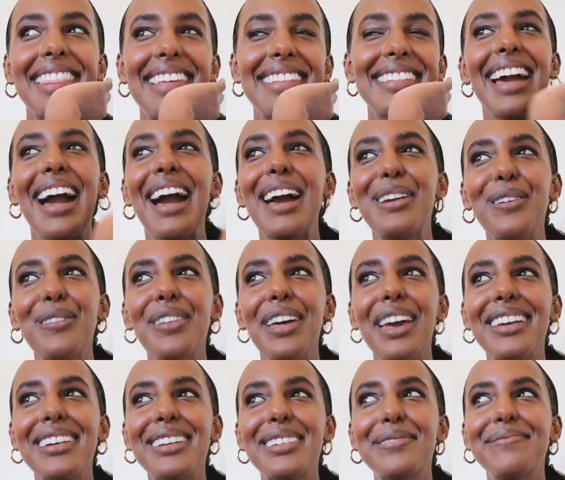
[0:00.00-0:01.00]
That's kind of
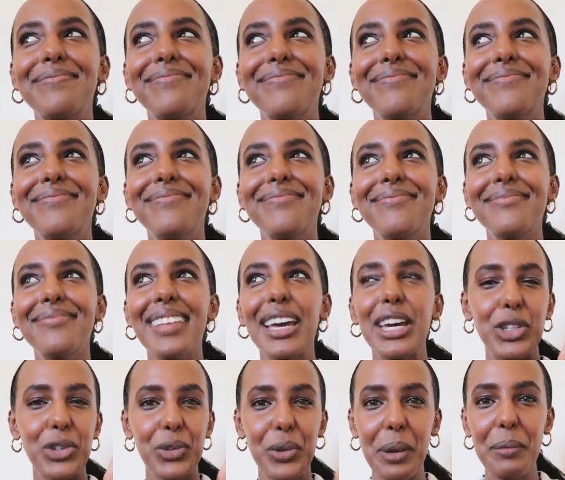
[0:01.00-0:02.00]
like
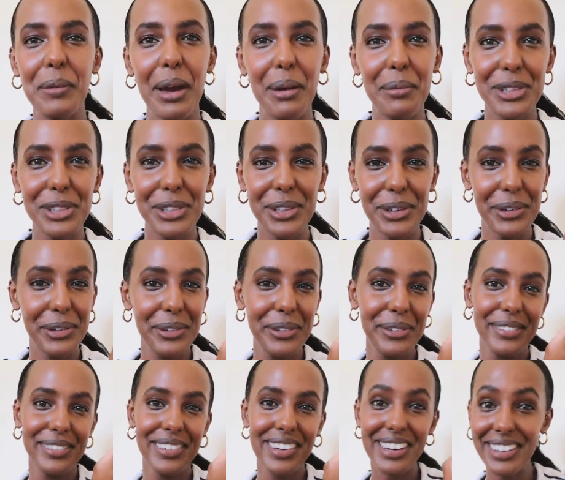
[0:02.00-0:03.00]
a dream come
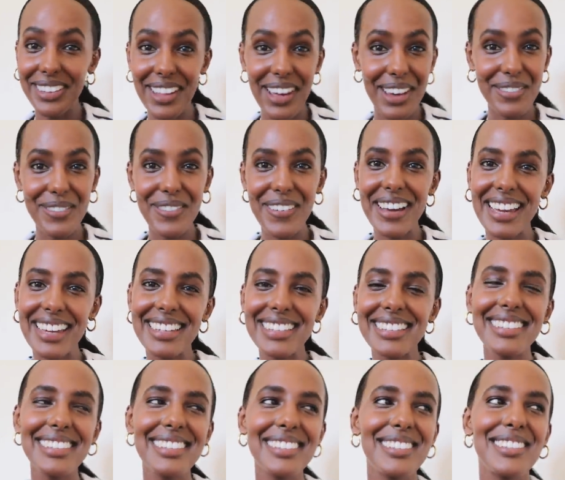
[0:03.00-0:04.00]
true in a lot of
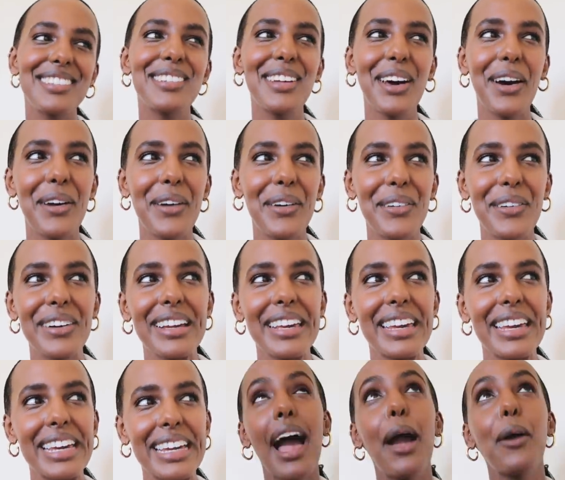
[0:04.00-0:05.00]
ways. So
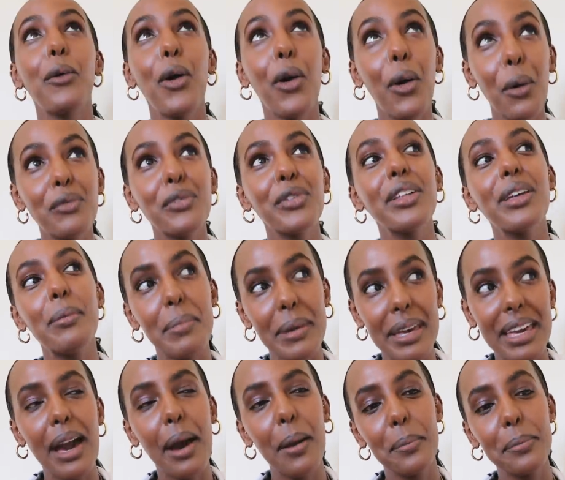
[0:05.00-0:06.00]
I will hopefully
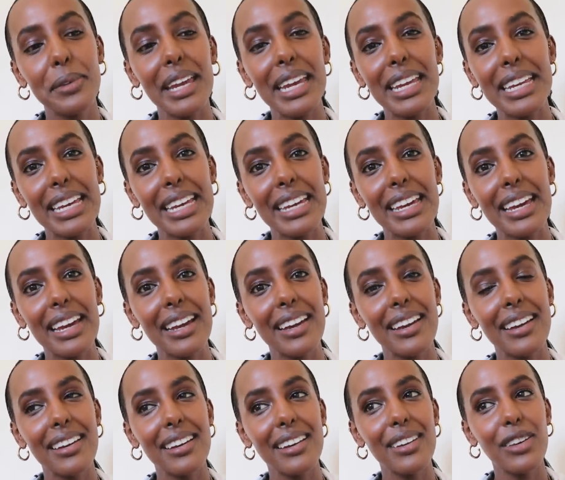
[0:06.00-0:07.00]
be
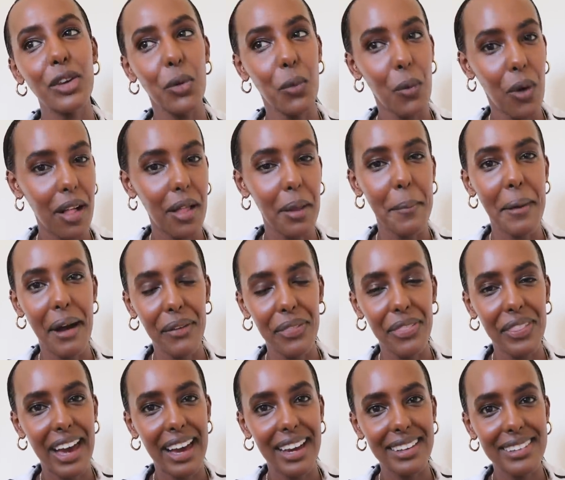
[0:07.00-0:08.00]
updating you all
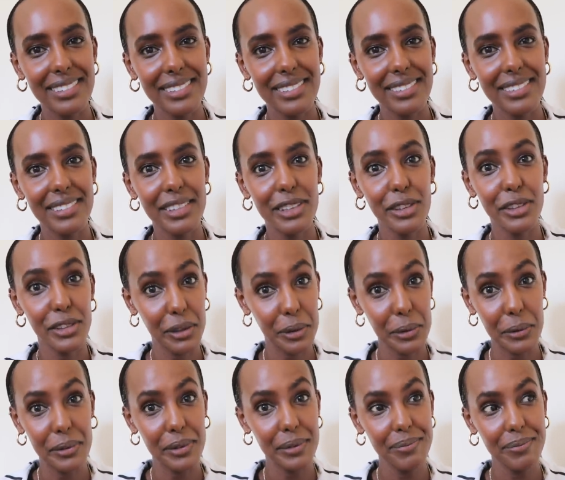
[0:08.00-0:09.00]
about that
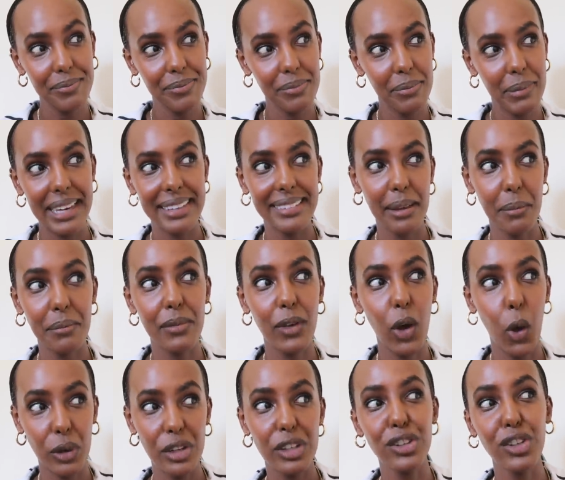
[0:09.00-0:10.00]
soon because I'm
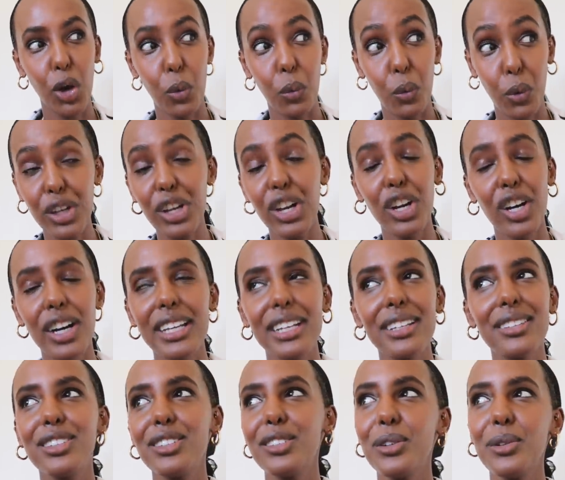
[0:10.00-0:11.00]
going to start working on
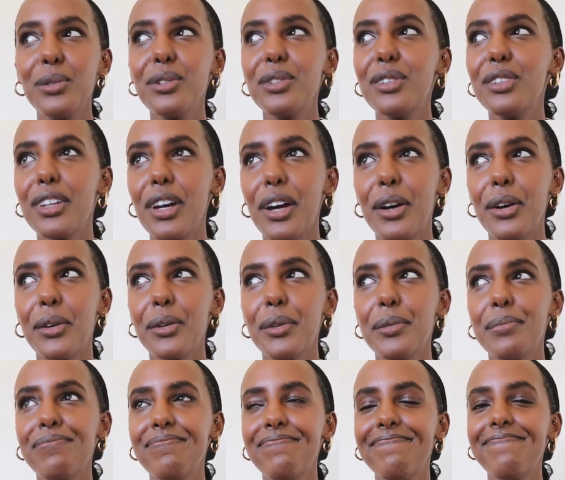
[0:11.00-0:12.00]
it soon.
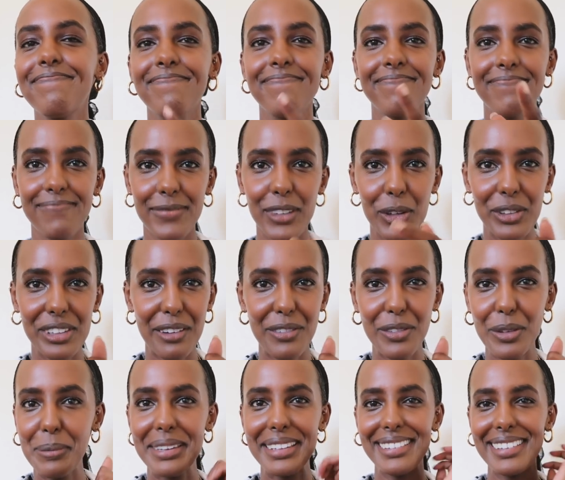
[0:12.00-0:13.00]
So you'll
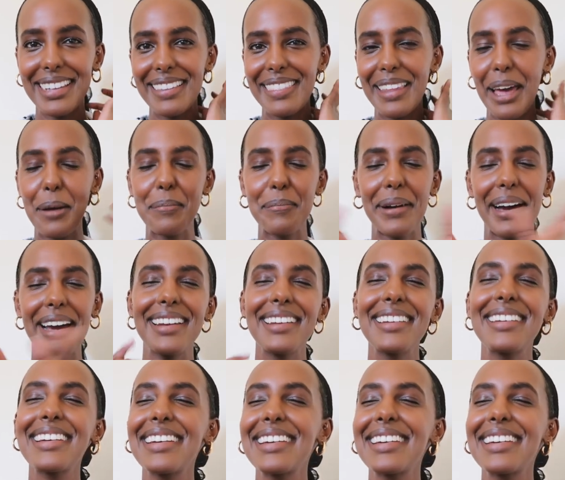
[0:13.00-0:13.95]
definitely be seeing that. But